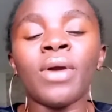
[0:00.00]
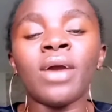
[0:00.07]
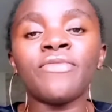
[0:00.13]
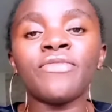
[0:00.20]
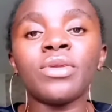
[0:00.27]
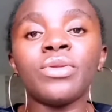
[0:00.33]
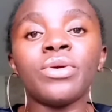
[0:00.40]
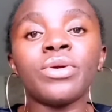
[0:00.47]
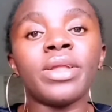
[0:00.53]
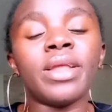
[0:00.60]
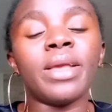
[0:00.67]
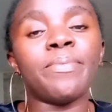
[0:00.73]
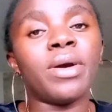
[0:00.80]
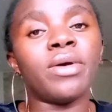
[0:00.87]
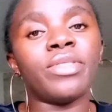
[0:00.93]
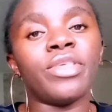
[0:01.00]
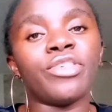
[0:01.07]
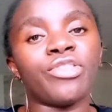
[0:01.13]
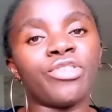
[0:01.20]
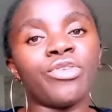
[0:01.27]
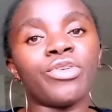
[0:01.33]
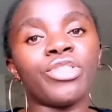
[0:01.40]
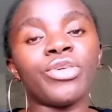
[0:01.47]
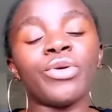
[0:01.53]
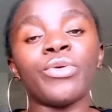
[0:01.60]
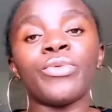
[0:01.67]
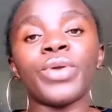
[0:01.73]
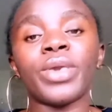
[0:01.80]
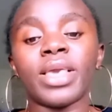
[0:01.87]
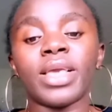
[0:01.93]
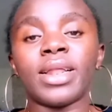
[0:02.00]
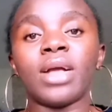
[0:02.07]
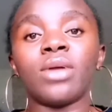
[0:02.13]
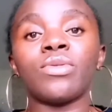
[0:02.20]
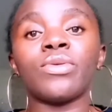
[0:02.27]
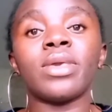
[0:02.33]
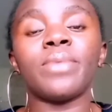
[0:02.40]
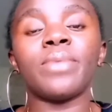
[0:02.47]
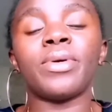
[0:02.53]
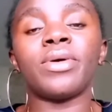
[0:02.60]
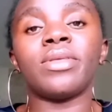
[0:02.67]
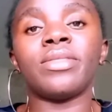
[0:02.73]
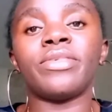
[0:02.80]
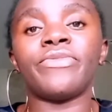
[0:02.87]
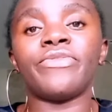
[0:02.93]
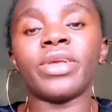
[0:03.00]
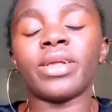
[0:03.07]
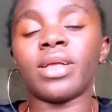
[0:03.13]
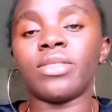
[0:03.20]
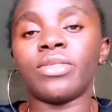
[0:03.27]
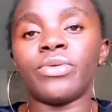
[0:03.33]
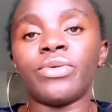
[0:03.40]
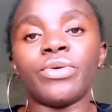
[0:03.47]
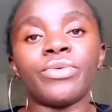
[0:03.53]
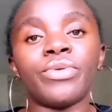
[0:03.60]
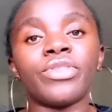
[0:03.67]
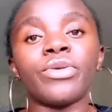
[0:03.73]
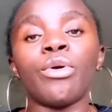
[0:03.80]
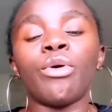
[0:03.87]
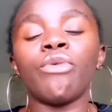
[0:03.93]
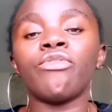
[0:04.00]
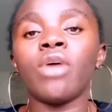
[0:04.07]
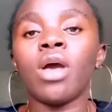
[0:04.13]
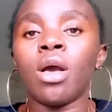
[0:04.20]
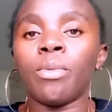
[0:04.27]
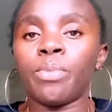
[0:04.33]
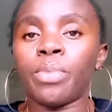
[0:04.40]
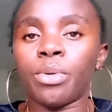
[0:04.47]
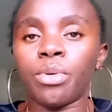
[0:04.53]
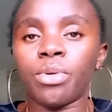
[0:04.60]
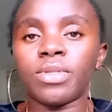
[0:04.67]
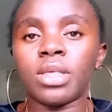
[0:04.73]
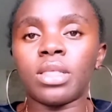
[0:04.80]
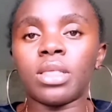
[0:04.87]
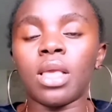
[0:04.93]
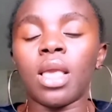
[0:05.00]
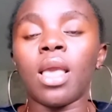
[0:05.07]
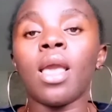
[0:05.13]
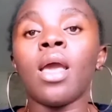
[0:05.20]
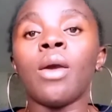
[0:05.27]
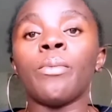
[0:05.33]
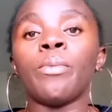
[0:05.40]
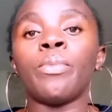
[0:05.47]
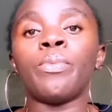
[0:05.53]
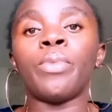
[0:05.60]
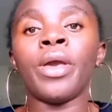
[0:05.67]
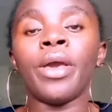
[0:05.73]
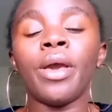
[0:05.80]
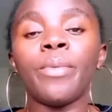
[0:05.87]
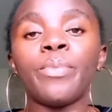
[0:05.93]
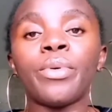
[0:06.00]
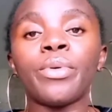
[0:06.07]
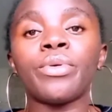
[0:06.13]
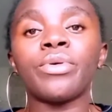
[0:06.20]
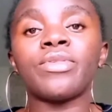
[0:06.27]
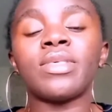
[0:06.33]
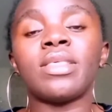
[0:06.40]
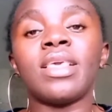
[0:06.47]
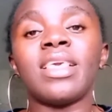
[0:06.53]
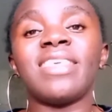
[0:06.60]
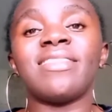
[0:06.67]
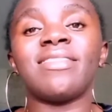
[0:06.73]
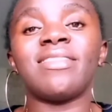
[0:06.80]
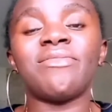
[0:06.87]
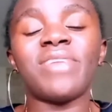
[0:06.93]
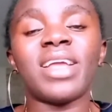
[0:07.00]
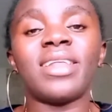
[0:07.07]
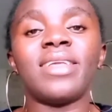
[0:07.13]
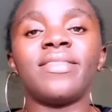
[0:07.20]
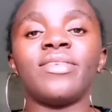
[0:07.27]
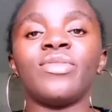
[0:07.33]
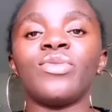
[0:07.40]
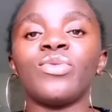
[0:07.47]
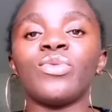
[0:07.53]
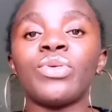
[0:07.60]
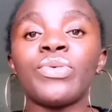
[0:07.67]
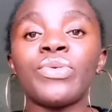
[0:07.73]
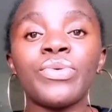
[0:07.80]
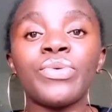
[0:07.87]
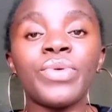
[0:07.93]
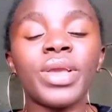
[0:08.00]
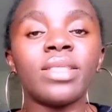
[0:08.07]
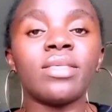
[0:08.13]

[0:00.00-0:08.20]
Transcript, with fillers: after talking about the structure, we can now talk about the different categories of porosity. Here, porosity is divided into three